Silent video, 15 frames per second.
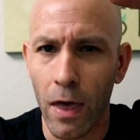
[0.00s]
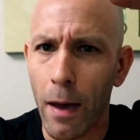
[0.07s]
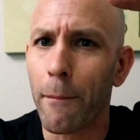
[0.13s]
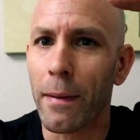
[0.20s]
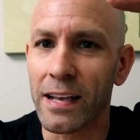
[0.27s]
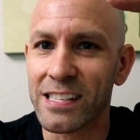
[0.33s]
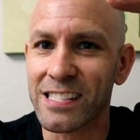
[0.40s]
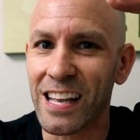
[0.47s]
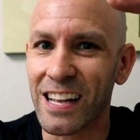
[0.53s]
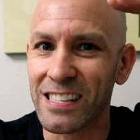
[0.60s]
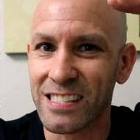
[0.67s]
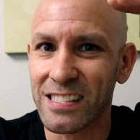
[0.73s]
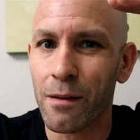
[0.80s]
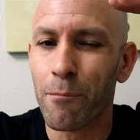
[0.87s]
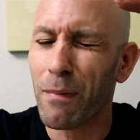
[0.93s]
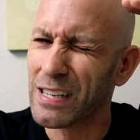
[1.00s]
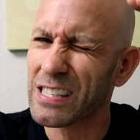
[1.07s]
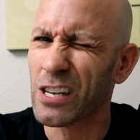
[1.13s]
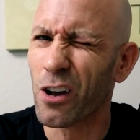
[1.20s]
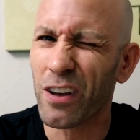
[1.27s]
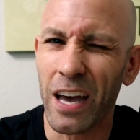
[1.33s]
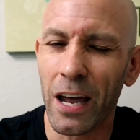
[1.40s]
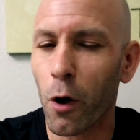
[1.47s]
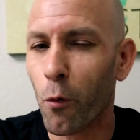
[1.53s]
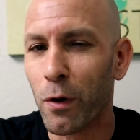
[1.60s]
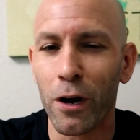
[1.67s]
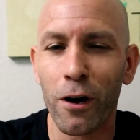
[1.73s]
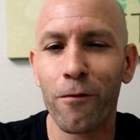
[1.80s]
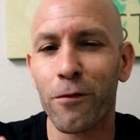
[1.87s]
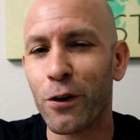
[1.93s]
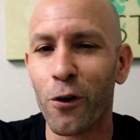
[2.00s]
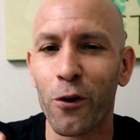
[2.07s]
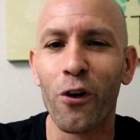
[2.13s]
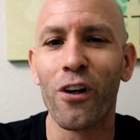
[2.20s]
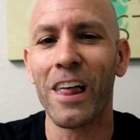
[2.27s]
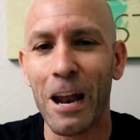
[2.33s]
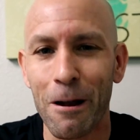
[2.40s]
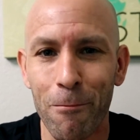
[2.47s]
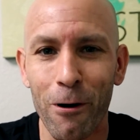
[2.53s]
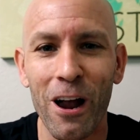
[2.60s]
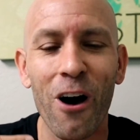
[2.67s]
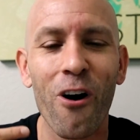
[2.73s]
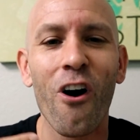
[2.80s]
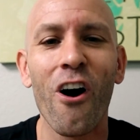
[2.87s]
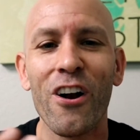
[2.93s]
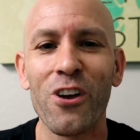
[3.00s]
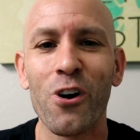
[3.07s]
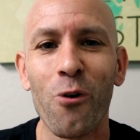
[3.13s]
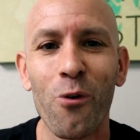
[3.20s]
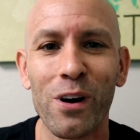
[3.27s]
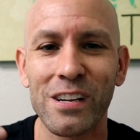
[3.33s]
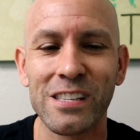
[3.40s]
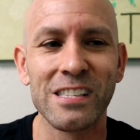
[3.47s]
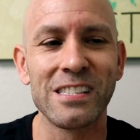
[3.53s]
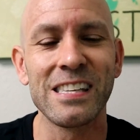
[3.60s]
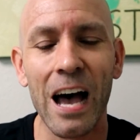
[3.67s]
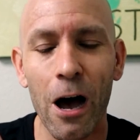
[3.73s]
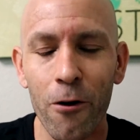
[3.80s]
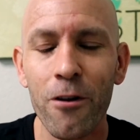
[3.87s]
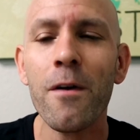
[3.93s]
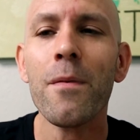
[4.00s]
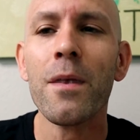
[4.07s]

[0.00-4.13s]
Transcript: that makes sense. Might sound kind of weird if you don't know a lot about how audio works and sound,